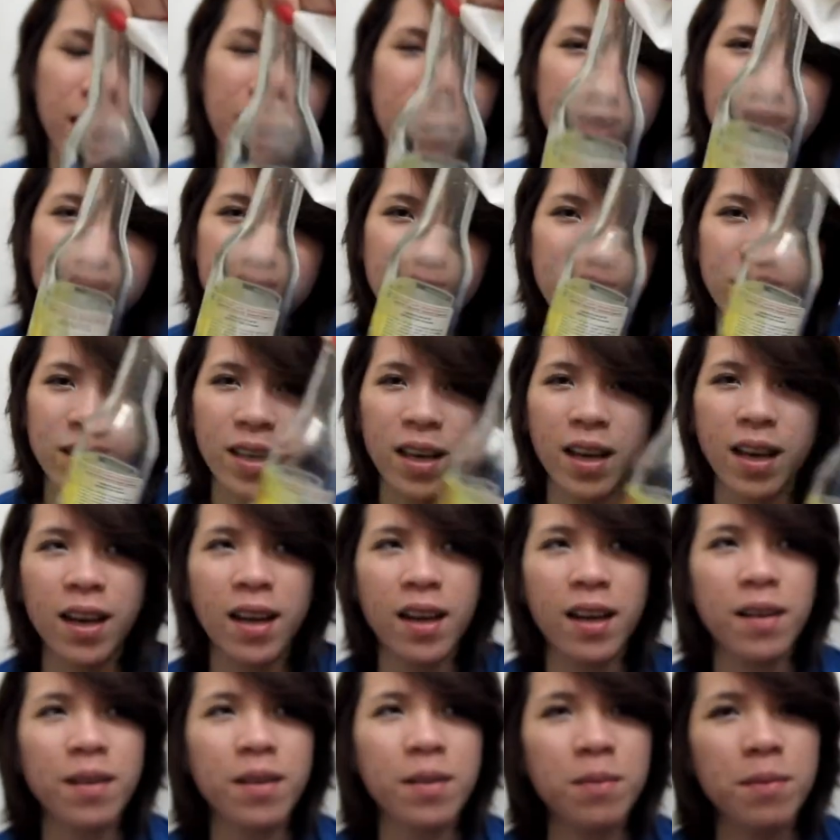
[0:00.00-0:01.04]
guess to
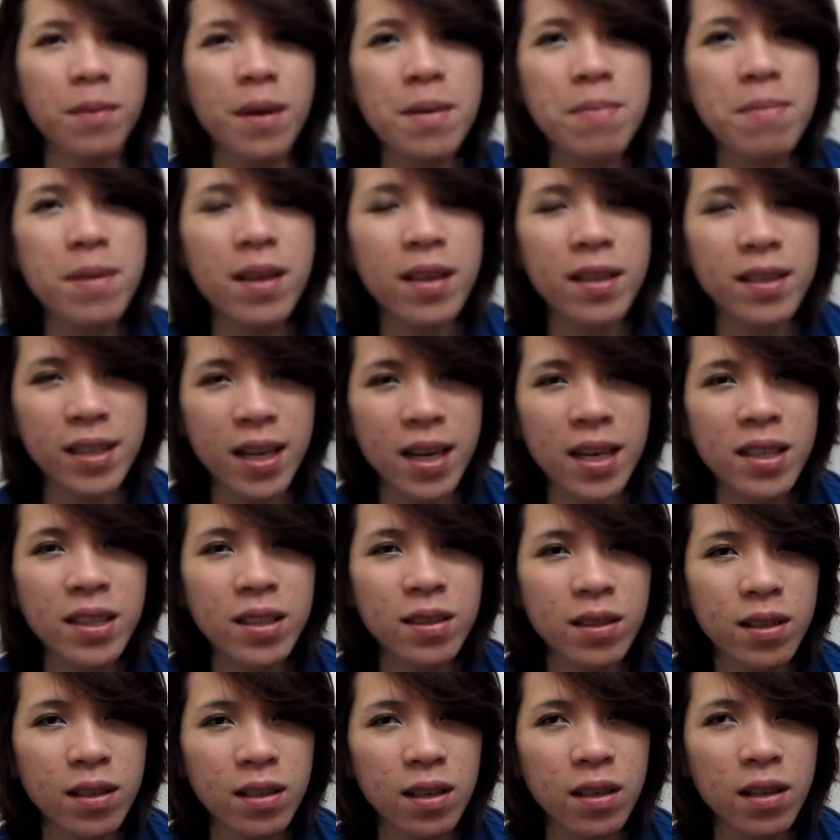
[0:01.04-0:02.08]
say maybe it
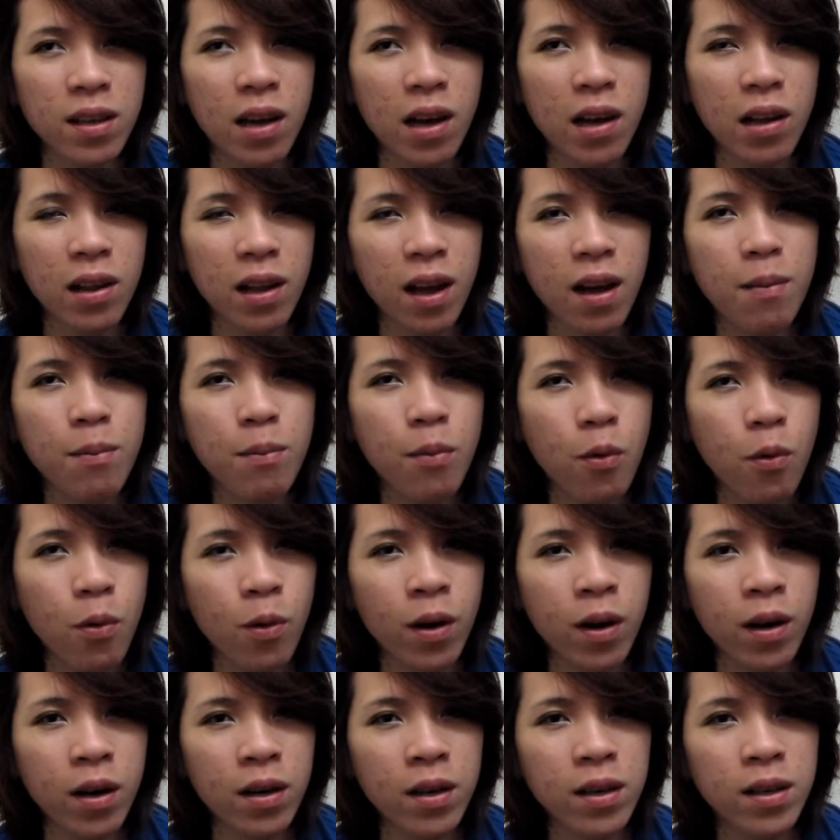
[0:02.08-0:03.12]
takes a lot
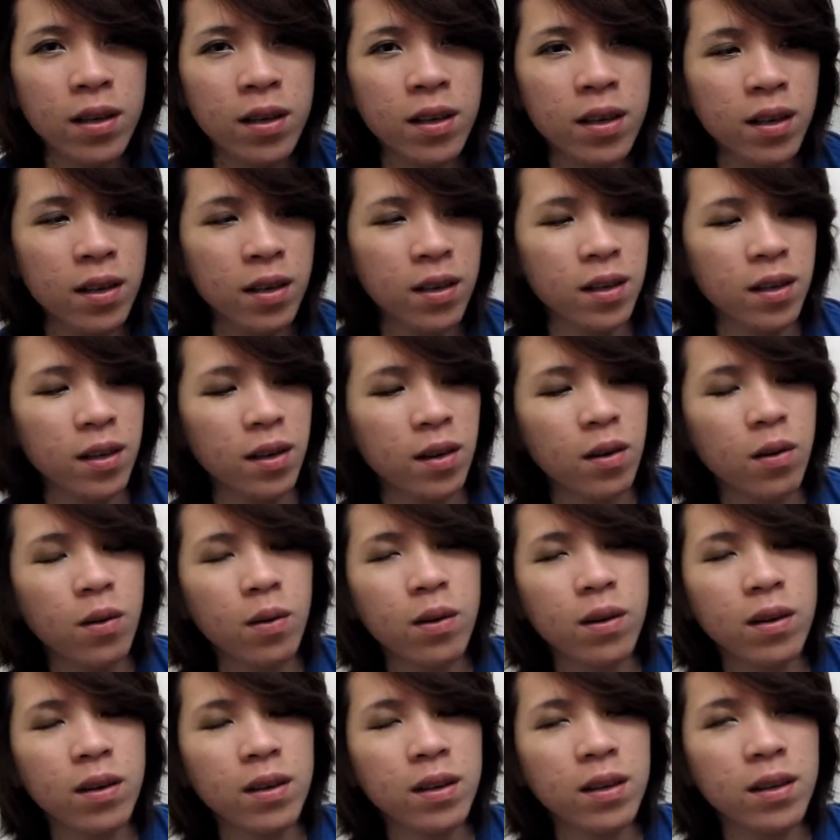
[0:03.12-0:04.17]
more,
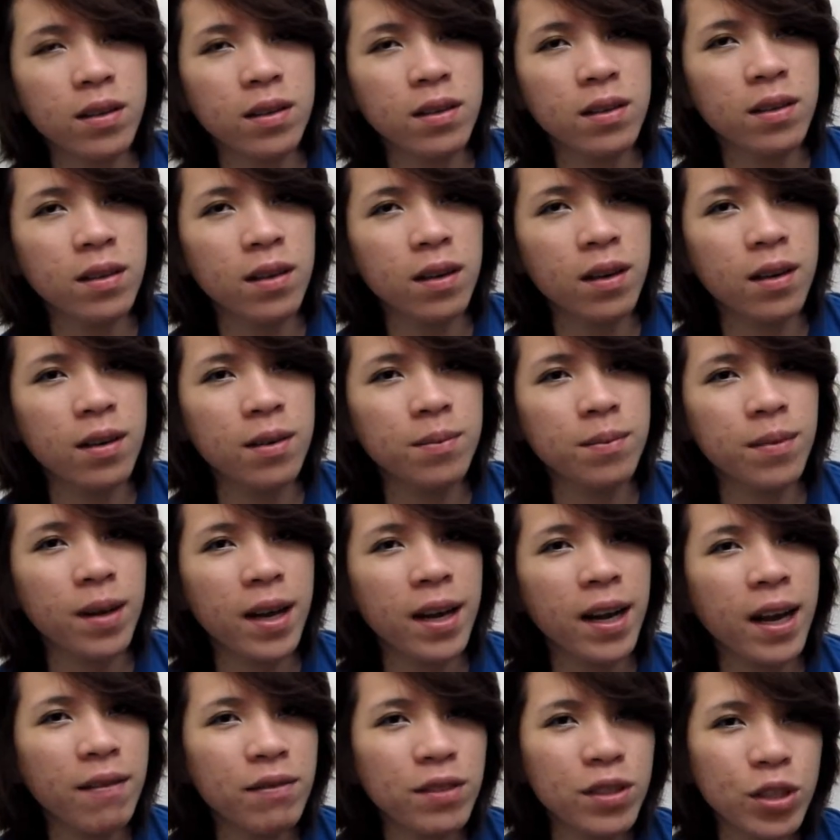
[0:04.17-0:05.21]
or I
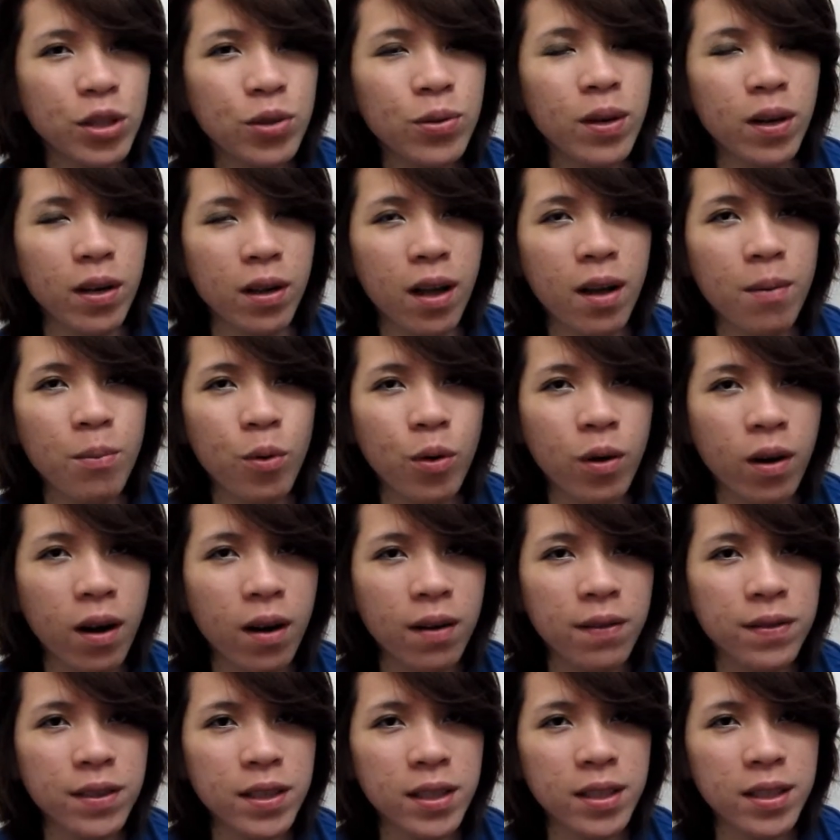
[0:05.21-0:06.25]
have to do it a lot more
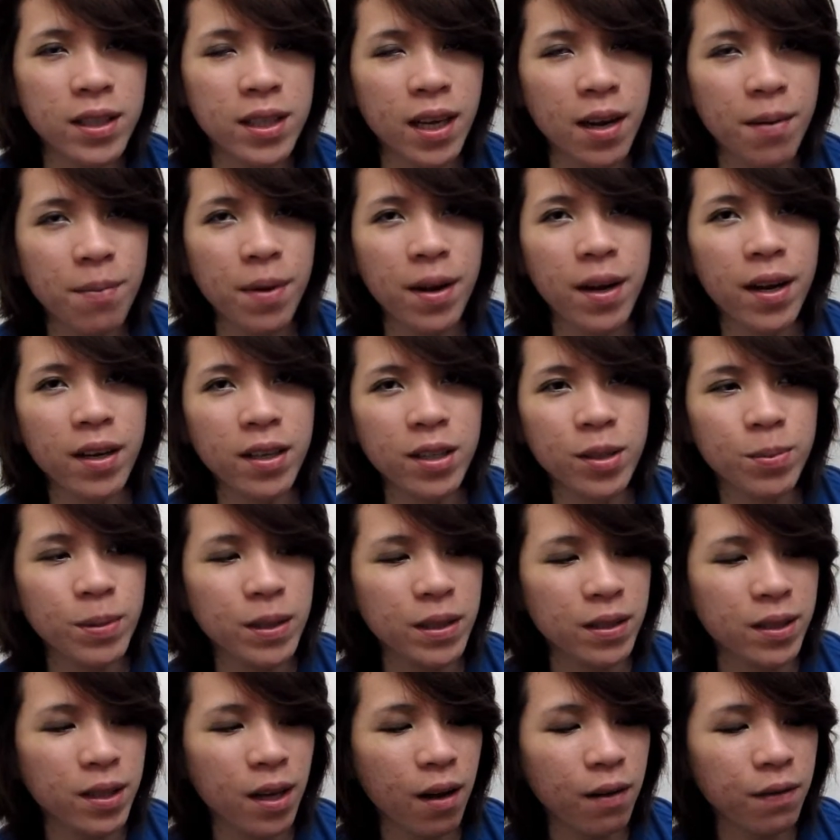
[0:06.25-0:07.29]
often to get my hair to be
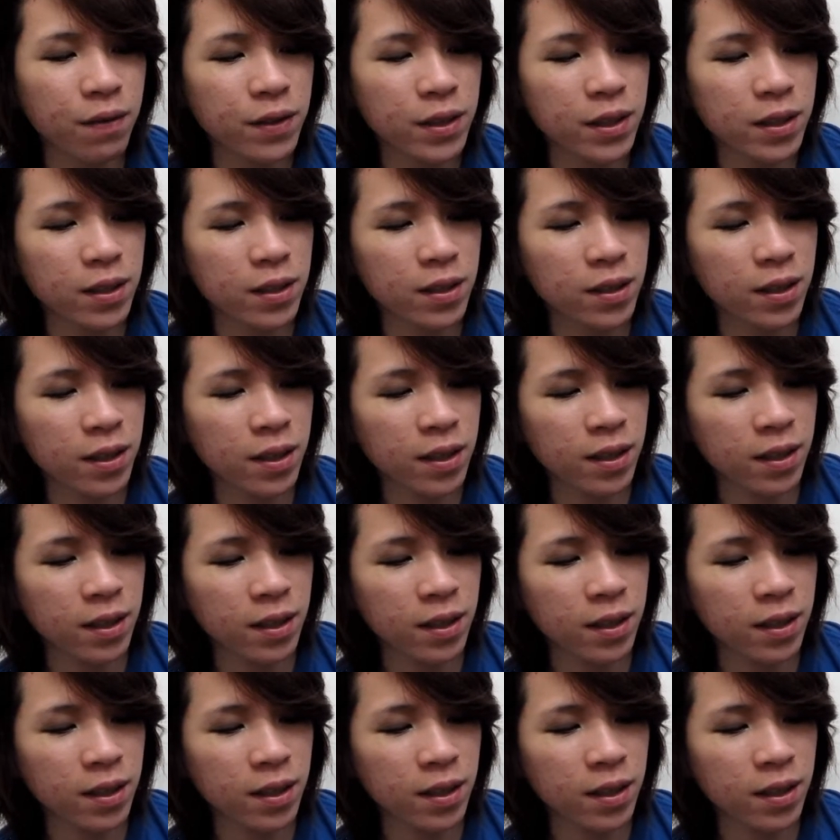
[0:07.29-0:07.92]
softer.